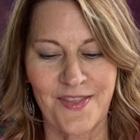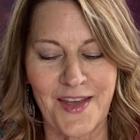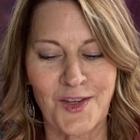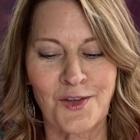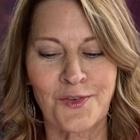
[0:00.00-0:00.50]

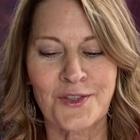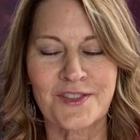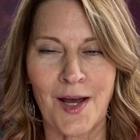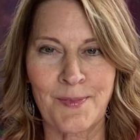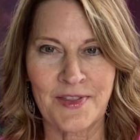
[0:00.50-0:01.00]
Thank you for
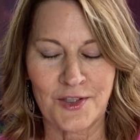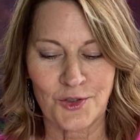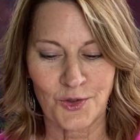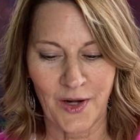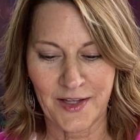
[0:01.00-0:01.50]
stopping the
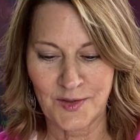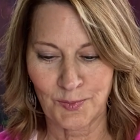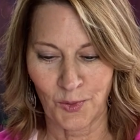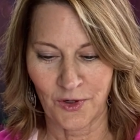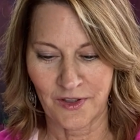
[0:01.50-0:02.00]

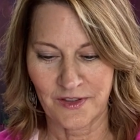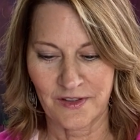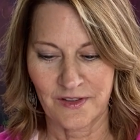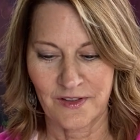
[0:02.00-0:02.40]
transport.